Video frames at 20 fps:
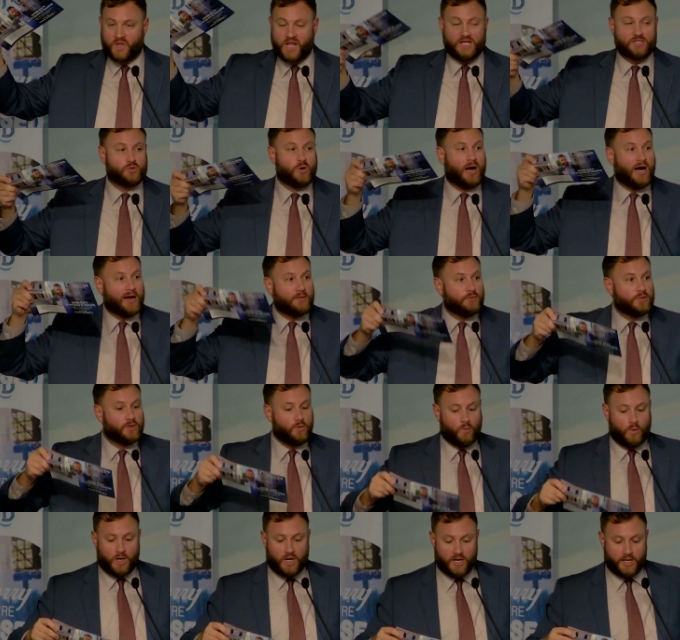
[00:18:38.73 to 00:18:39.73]
And so I really
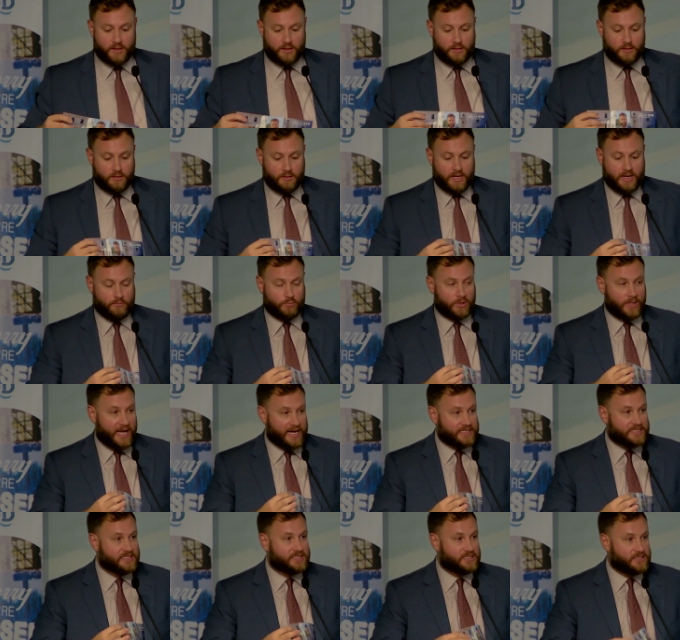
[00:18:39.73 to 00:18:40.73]
want and would
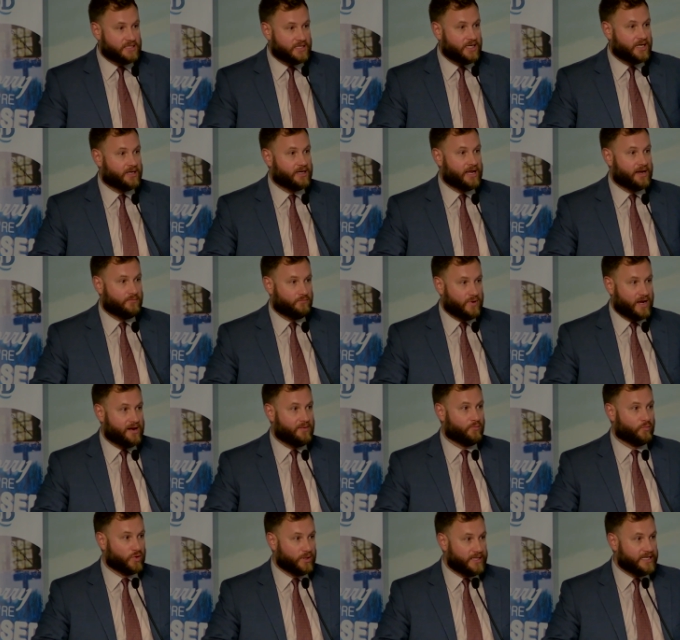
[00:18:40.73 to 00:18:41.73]
like to see and
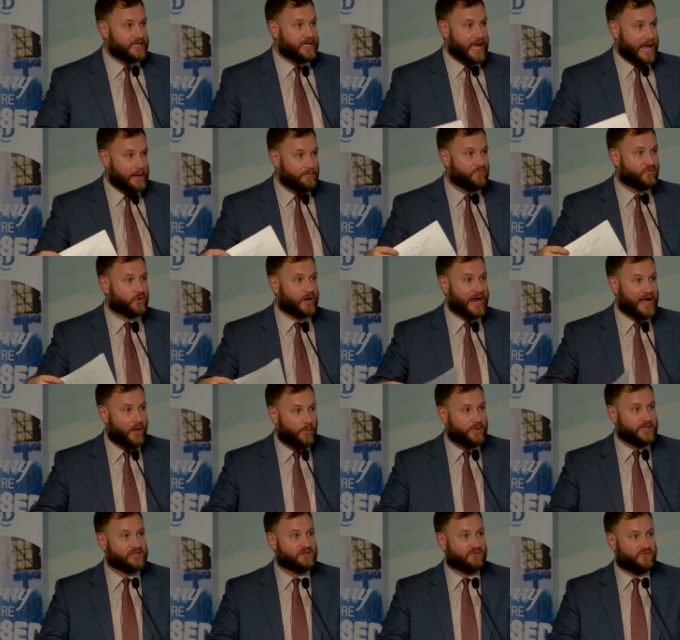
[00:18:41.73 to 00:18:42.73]
I'm really game for
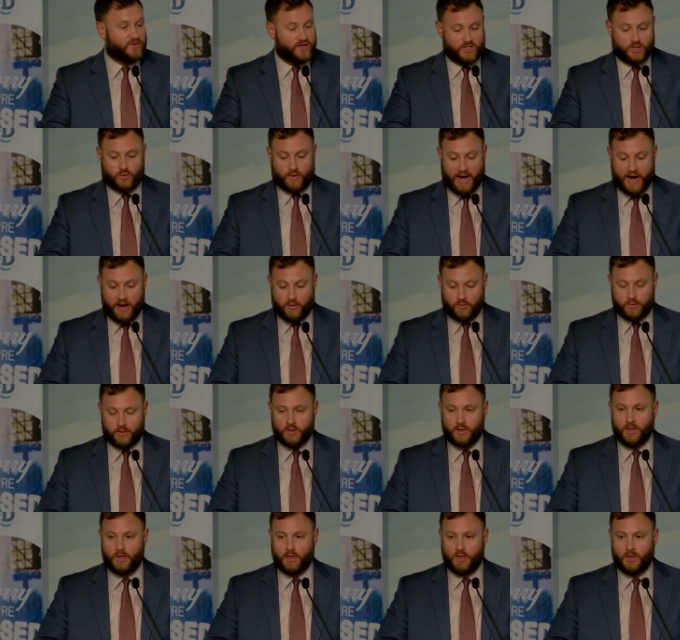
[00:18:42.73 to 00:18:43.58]
helping to figure out